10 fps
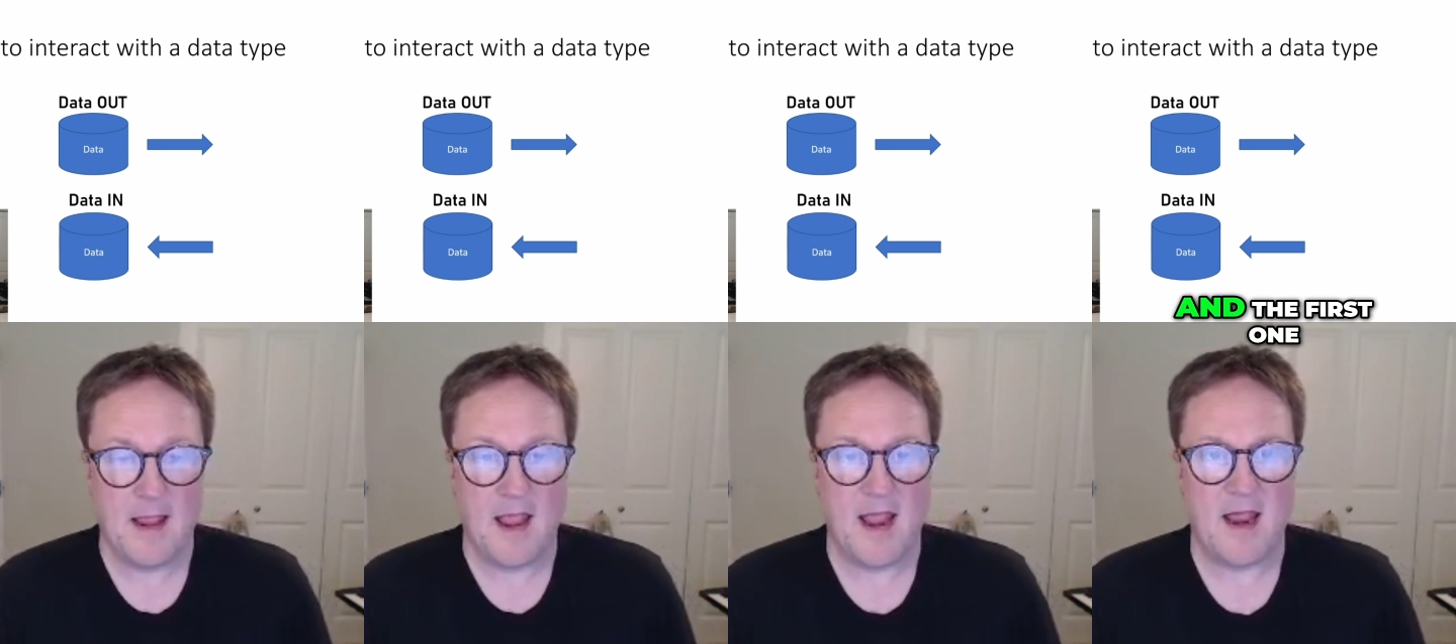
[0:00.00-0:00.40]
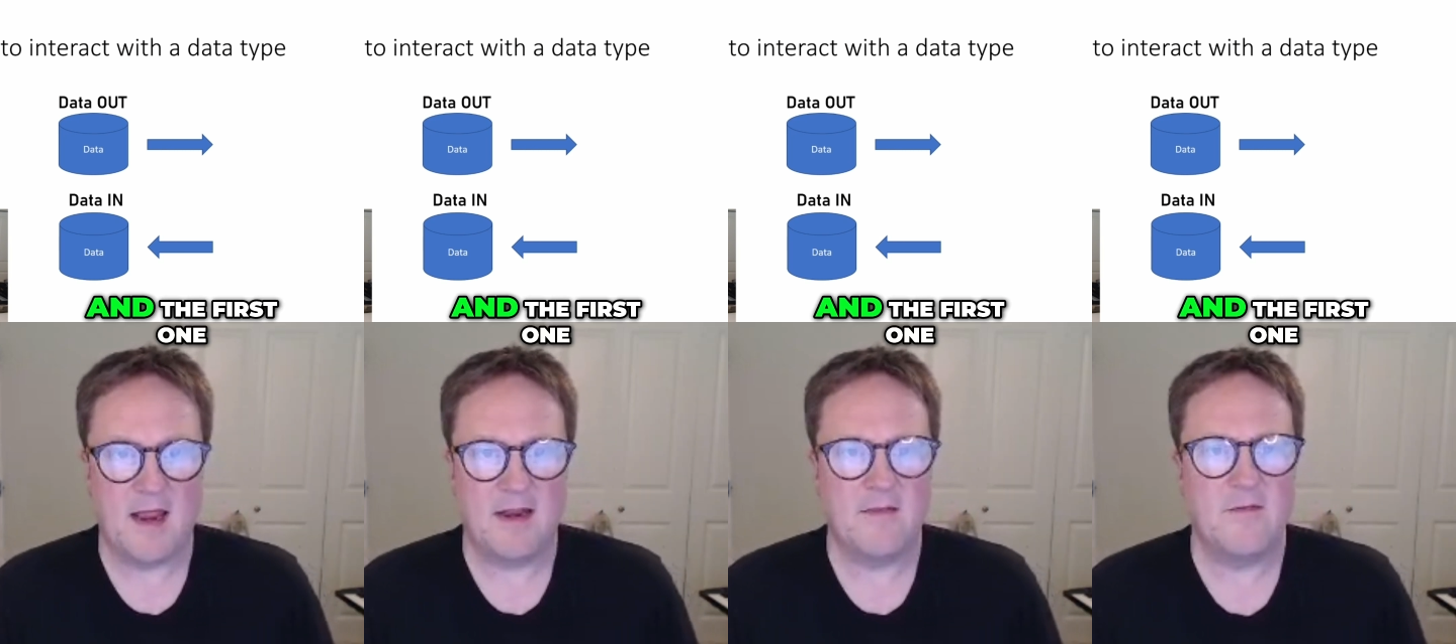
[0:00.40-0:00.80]

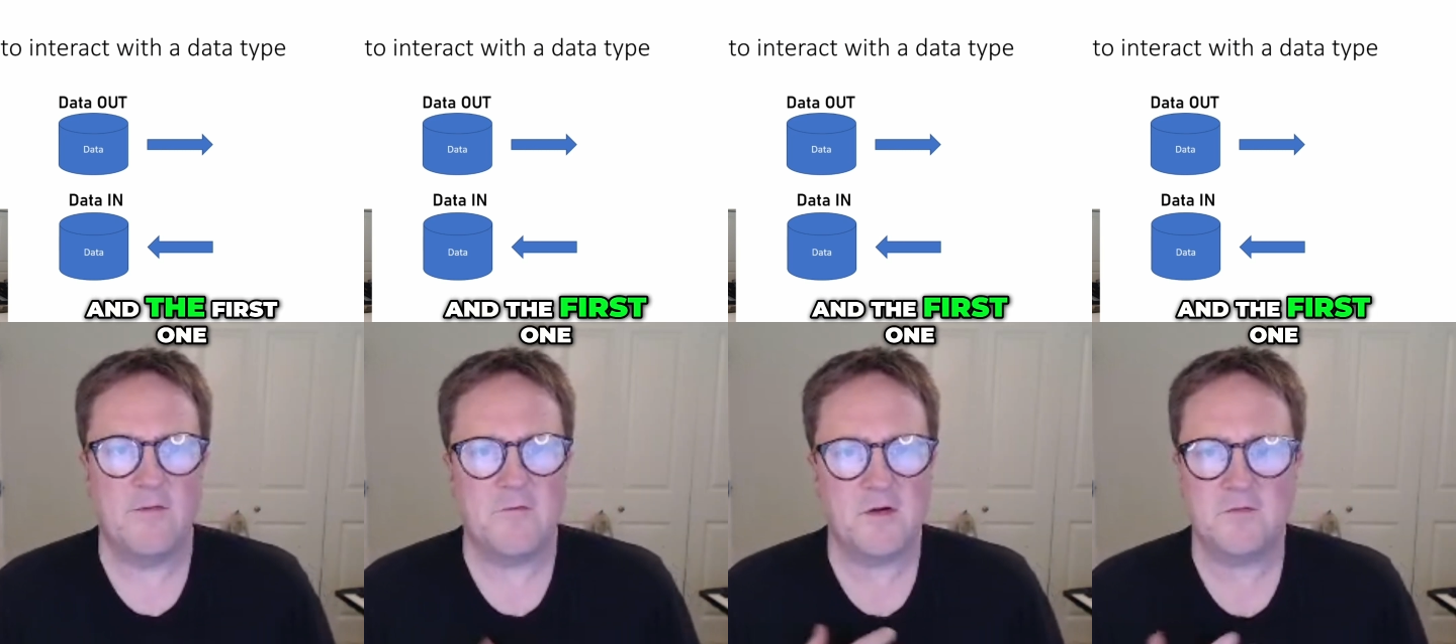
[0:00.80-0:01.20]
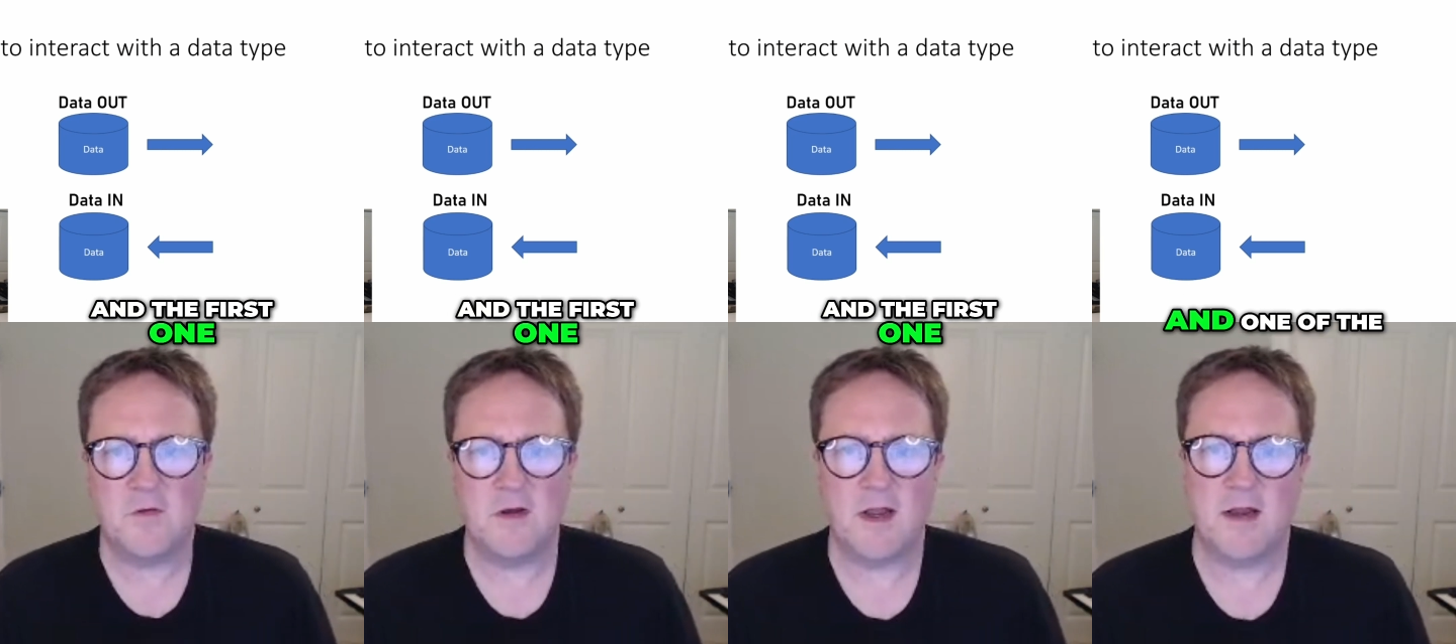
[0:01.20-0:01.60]
And the first
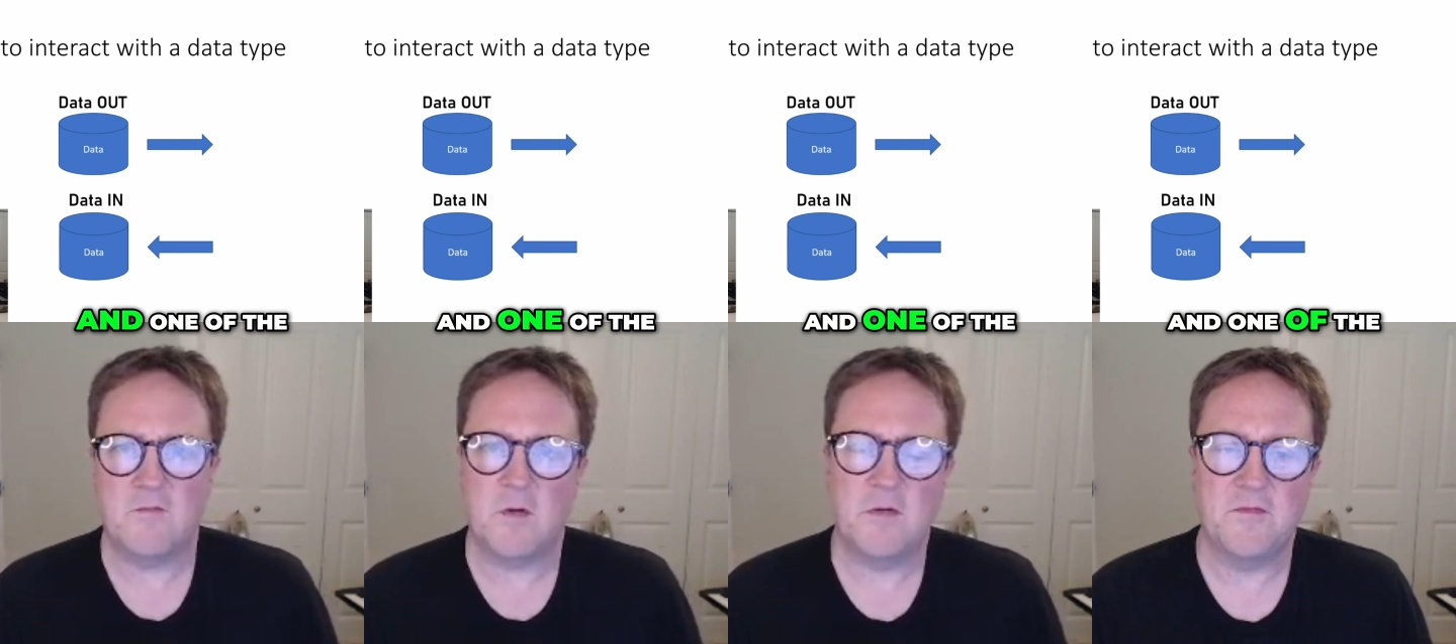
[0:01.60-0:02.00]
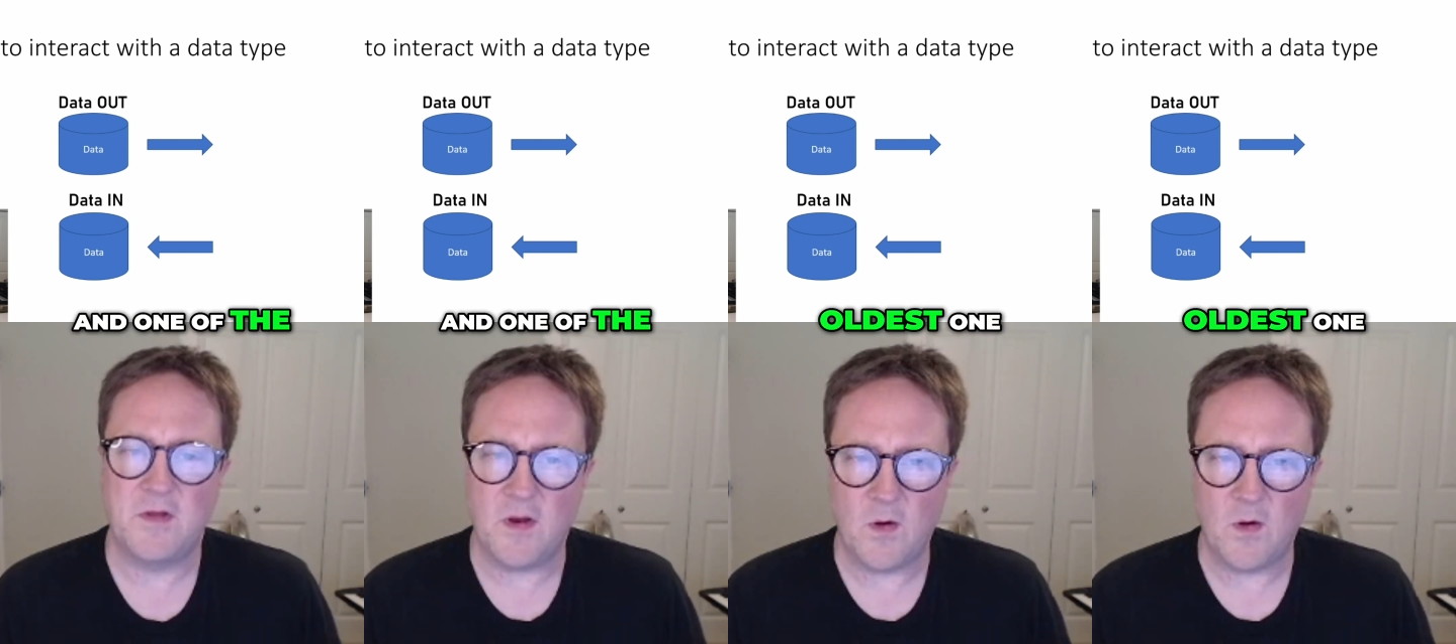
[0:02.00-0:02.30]
one and one of the